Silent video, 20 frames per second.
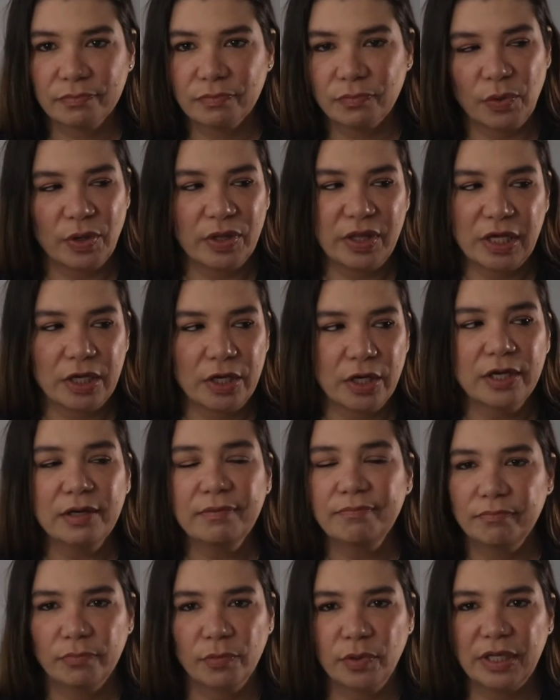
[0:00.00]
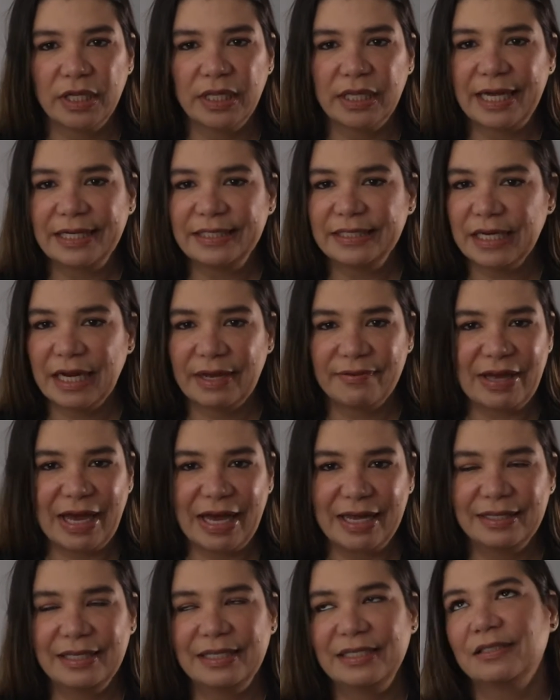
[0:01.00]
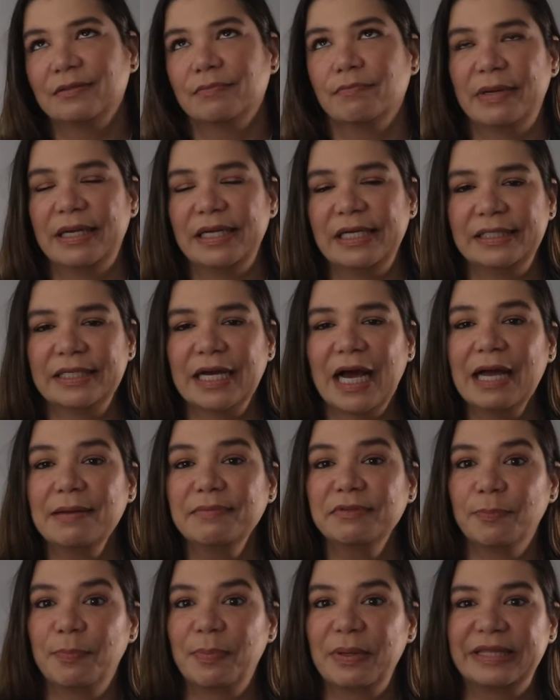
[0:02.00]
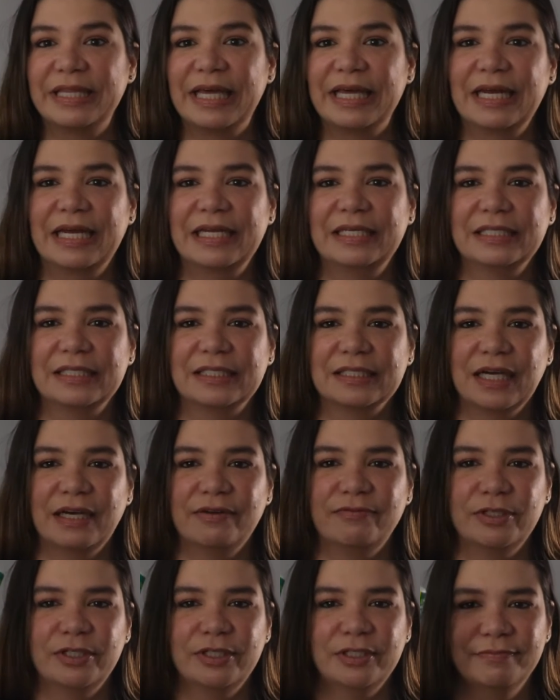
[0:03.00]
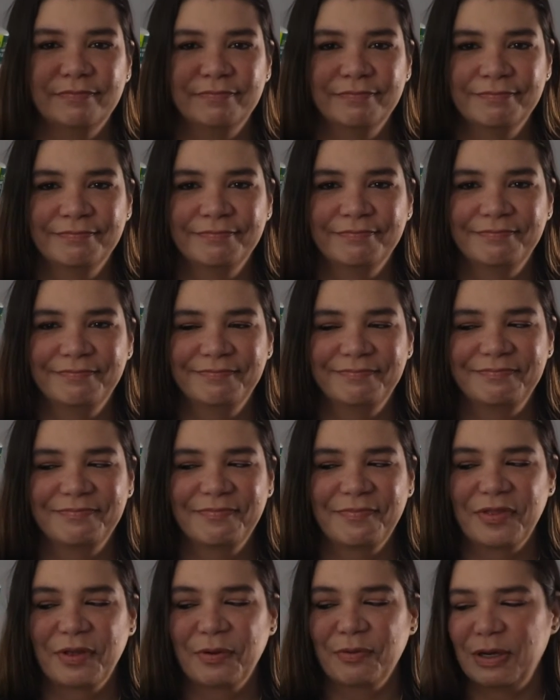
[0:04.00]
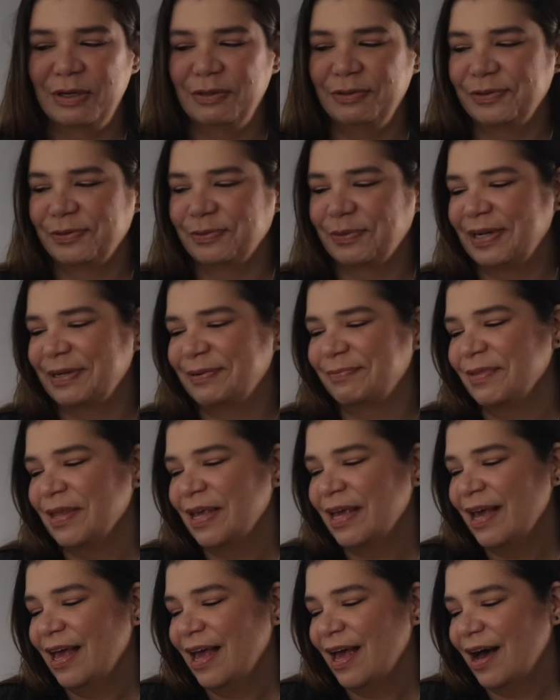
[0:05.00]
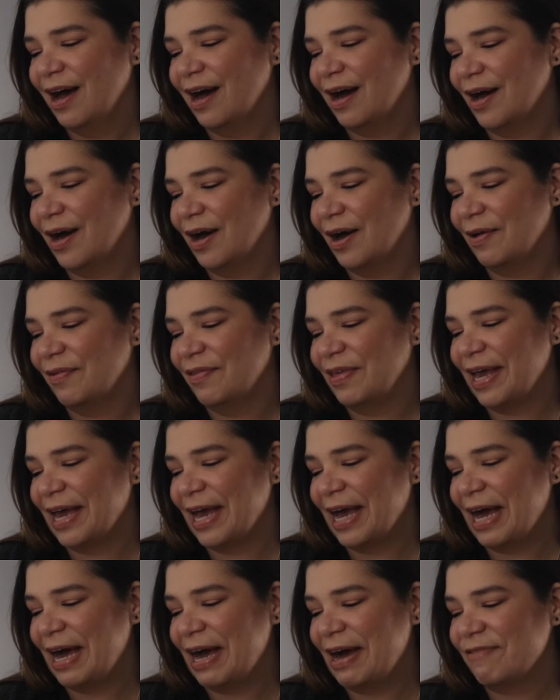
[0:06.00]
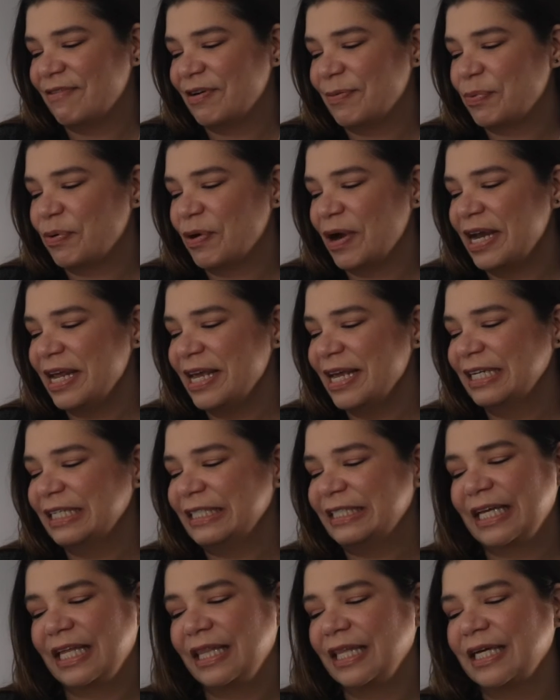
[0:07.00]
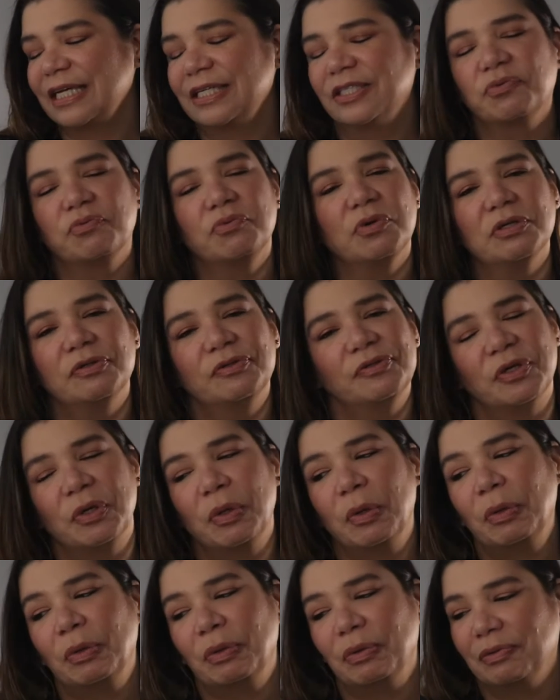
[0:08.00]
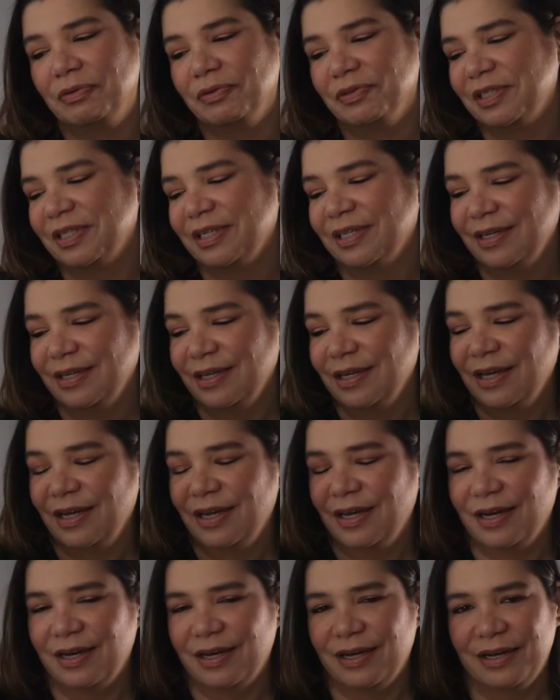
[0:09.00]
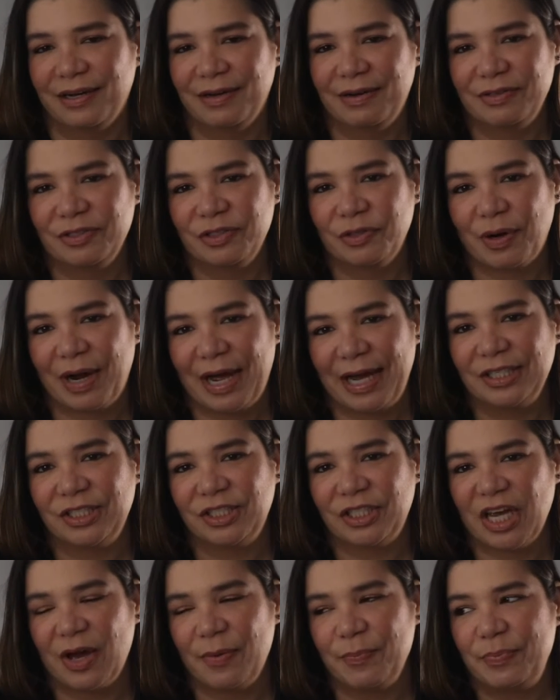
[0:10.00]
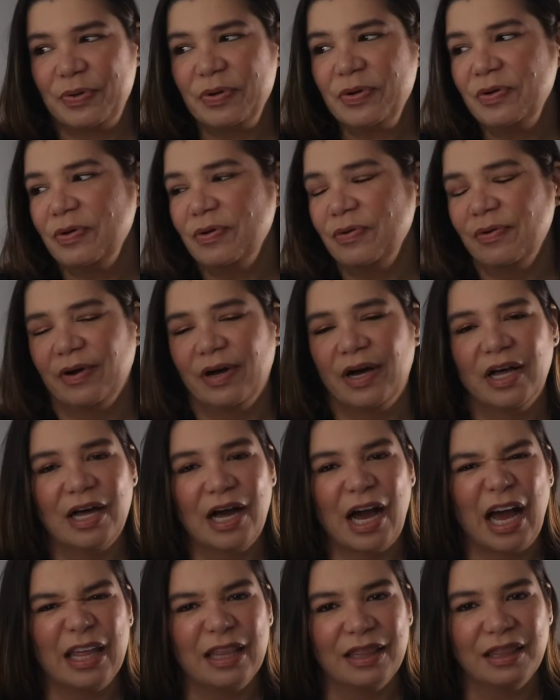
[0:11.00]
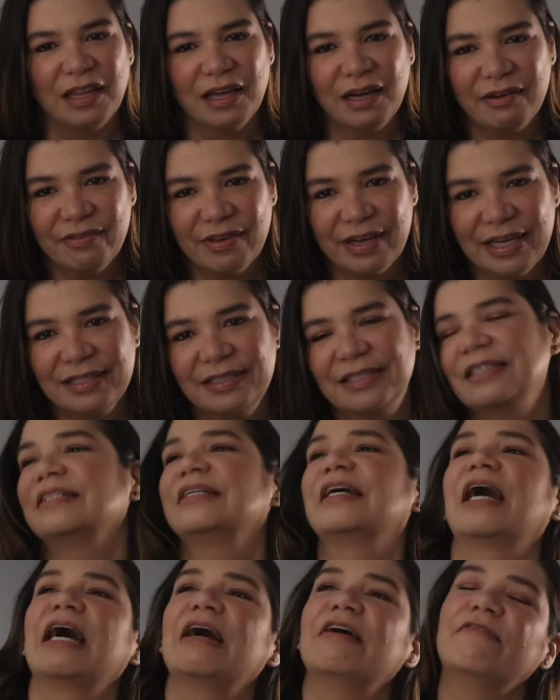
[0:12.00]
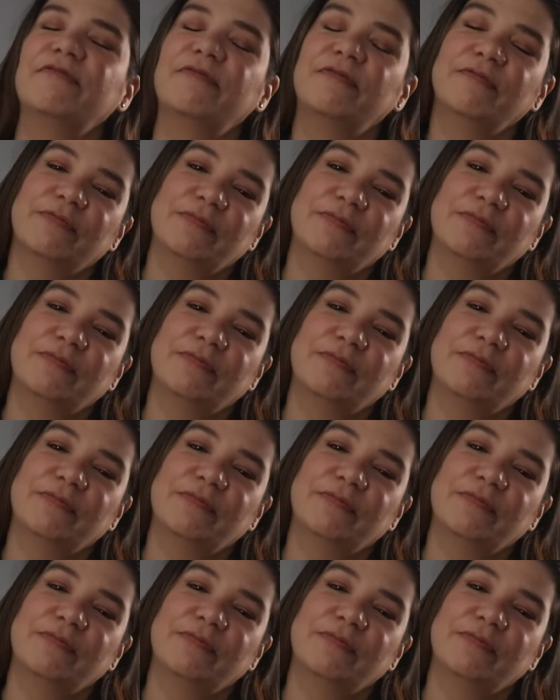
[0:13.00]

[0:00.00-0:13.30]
Really good, really liked it. I've had this many times, but then I discovered the rose one. Uh, they have a Pretty and Delicate Rose Gold uh, dry shampoo. I love it. I've